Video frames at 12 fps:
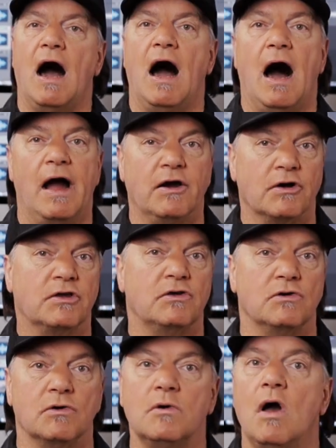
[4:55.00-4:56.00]
higher
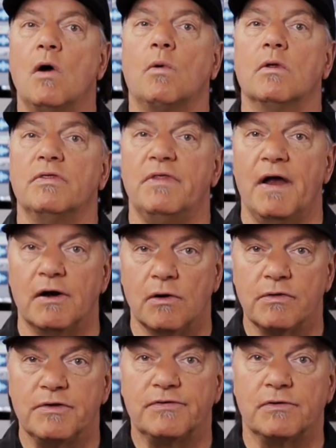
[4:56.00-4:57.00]
Q will narrow
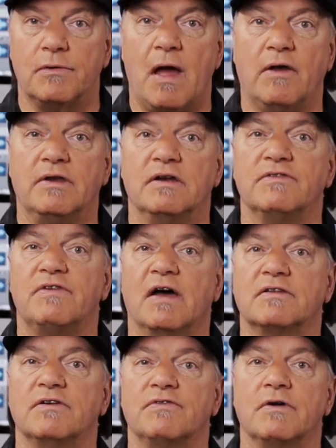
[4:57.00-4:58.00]
the surrounding
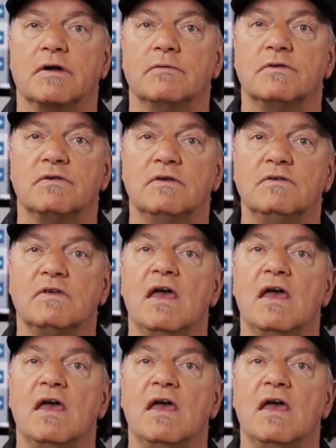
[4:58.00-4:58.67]
affected frequencies,